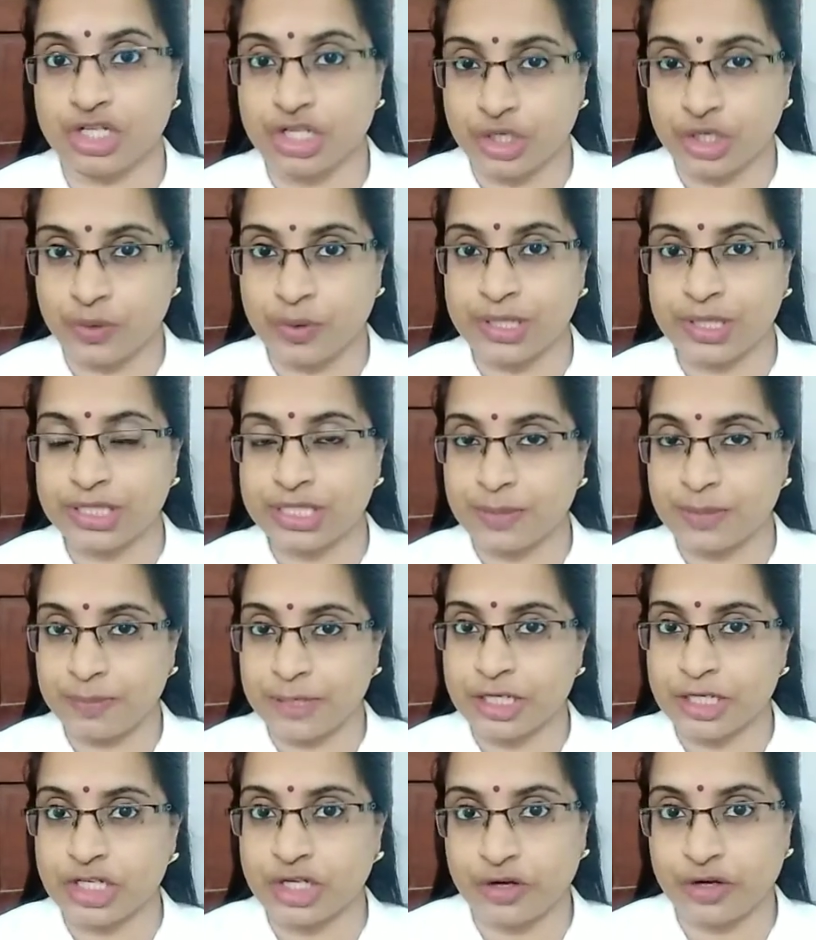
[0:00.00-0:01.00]
Request the
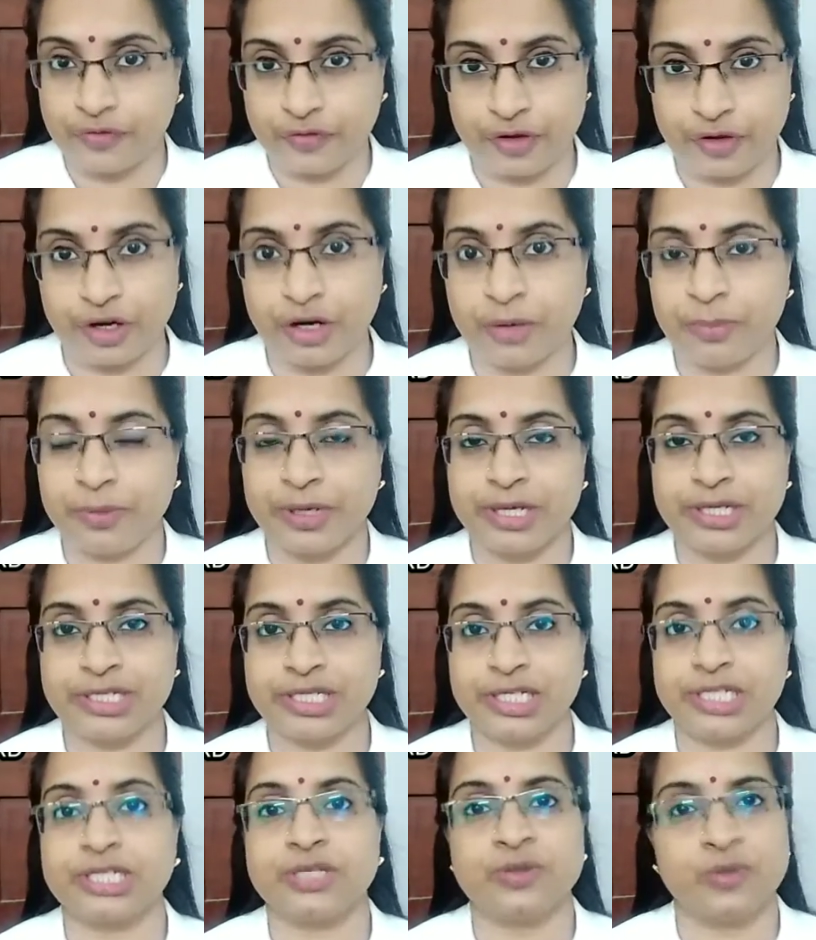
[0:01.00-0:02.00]
pleasure of your
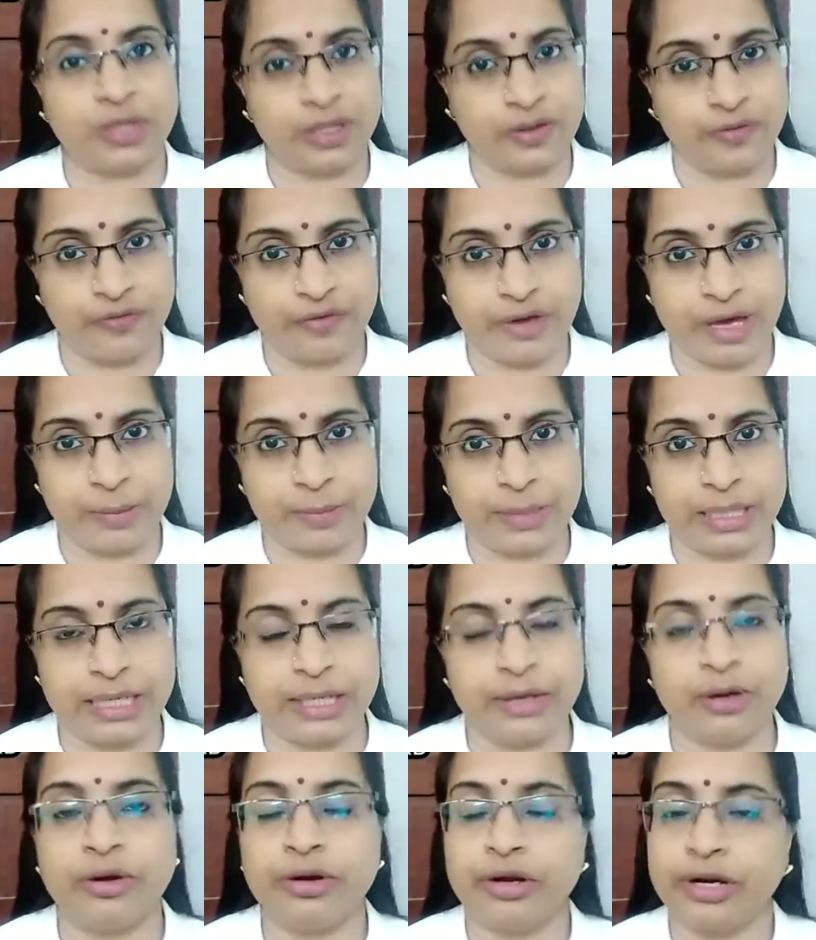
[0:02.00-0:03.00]
presence with the
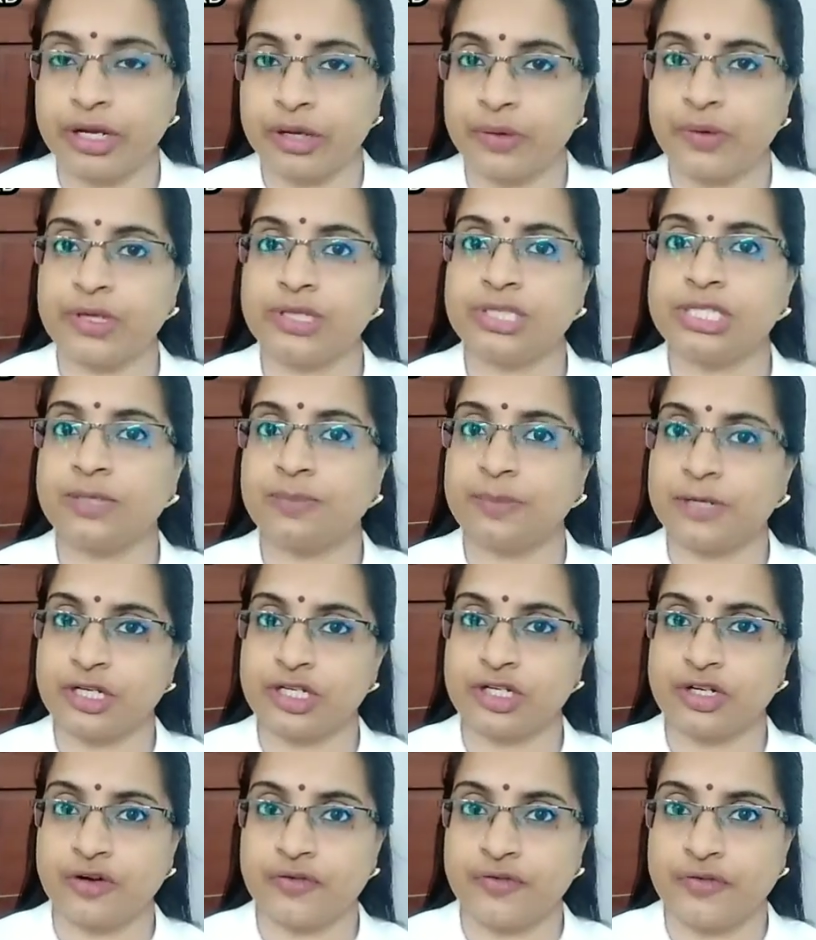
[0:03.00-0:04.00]
family, or request the
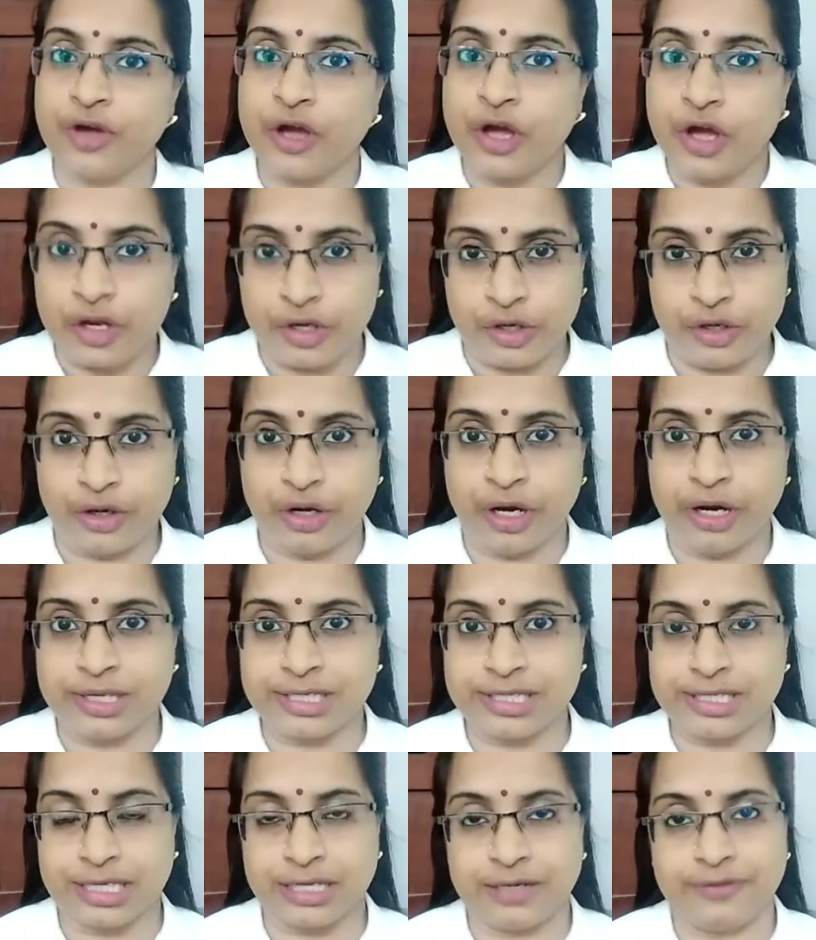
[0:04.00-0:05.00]
pleasure of
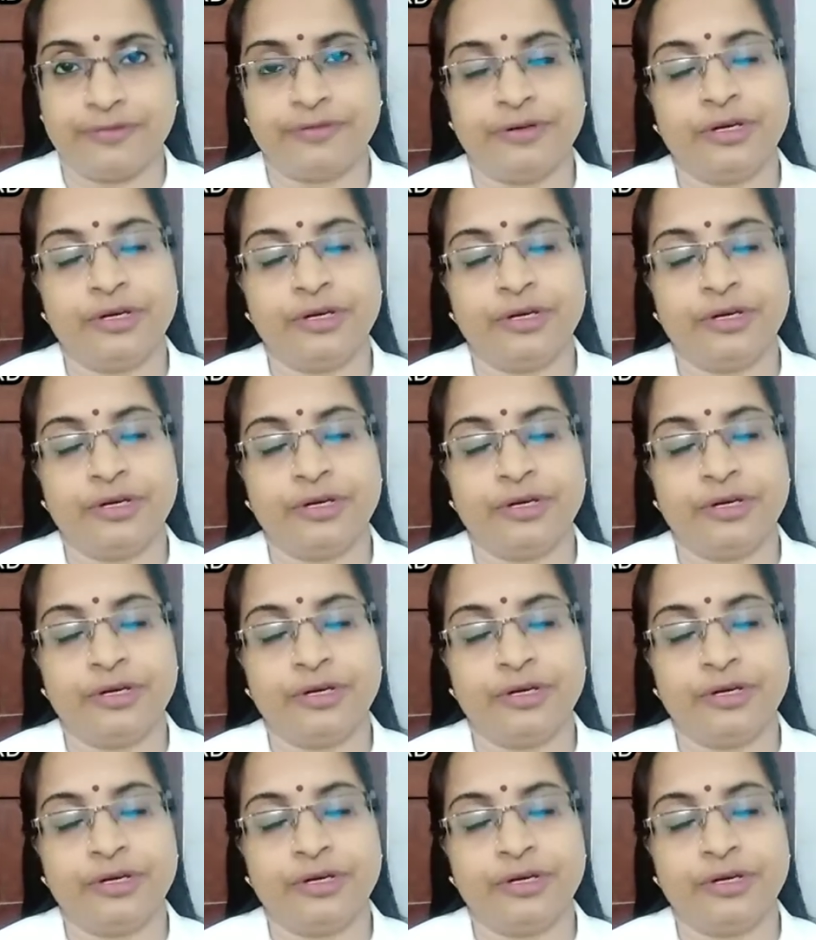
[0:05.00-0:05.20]
yourself.